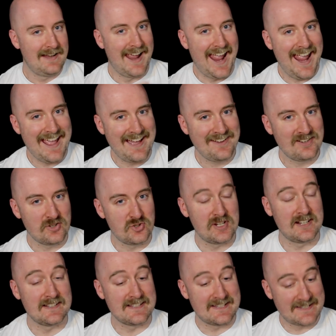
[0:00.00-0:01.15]
And she
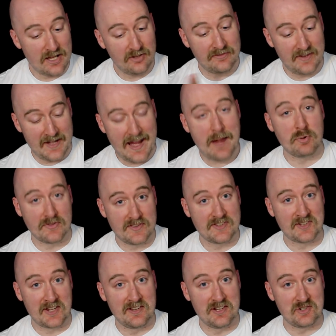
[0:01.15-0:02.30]
can self-enable this
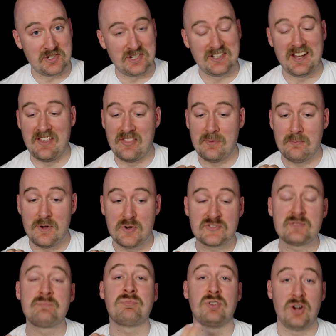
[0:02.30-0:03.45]
condition in the
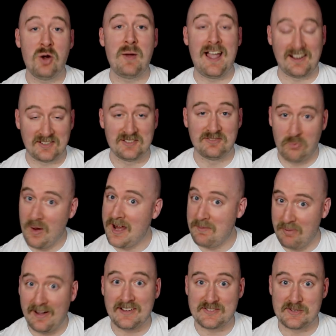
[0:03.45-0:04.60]
most proactive way
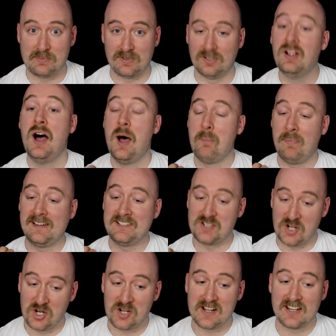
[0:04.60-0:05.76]
possible by
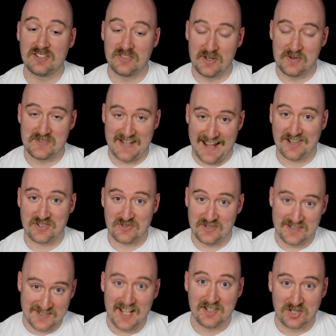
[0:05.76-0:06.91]
turning those extra
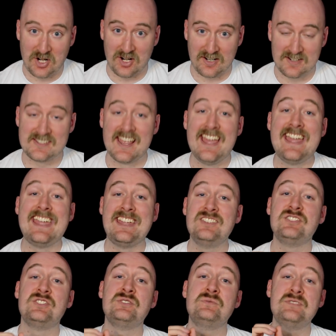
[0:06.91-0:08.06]
dead cards
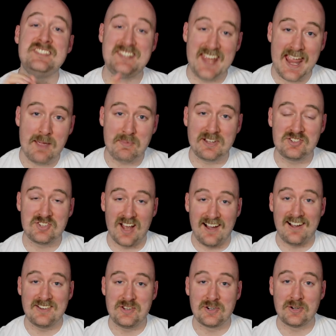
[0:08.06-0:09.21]
into damage
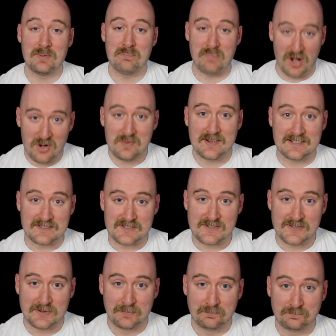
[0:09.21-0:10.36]
on your
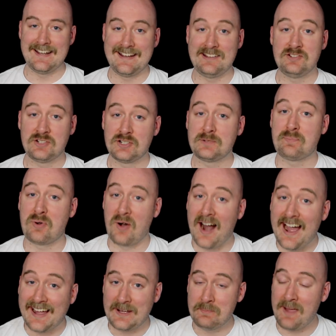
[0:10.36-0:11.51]
opponents. In her
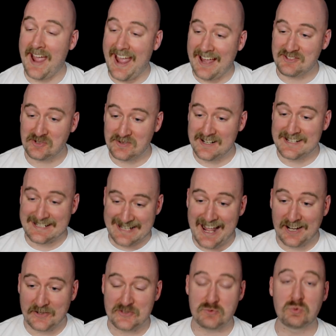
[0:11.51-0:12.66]
prime, Hazaret
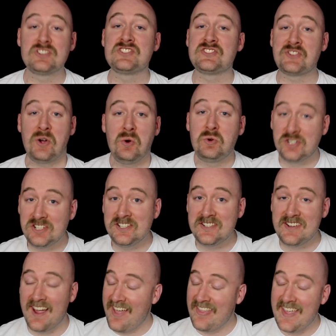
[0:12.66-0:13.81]
decks were so
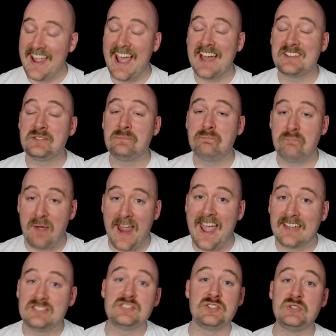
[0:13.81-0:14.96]
good they had to
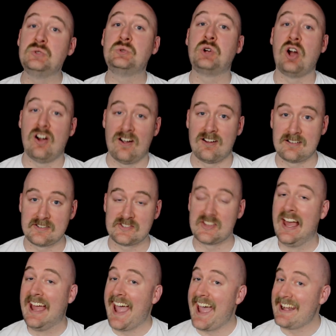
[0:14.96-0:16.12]
ban 2 cards.
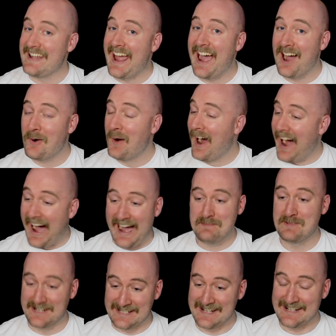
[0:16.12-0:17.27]
And now I'm
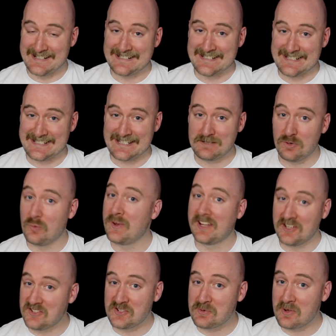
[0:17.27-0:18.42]
excited to see what we
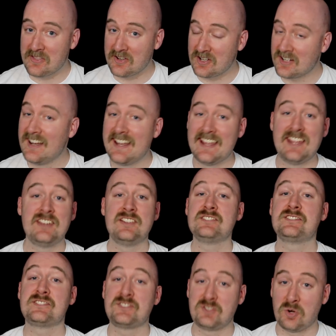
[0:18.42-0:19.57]
can do with her in
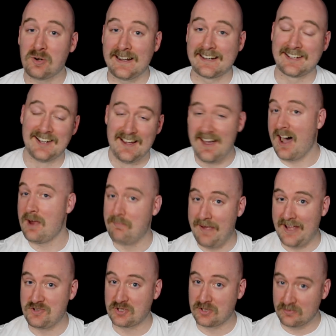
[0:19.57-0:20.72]
Historic on
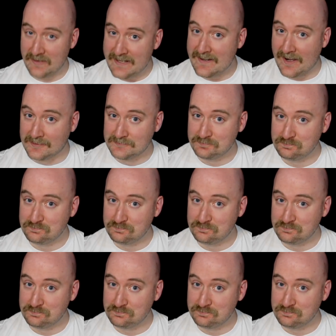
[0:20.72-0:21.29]
Magic Arena.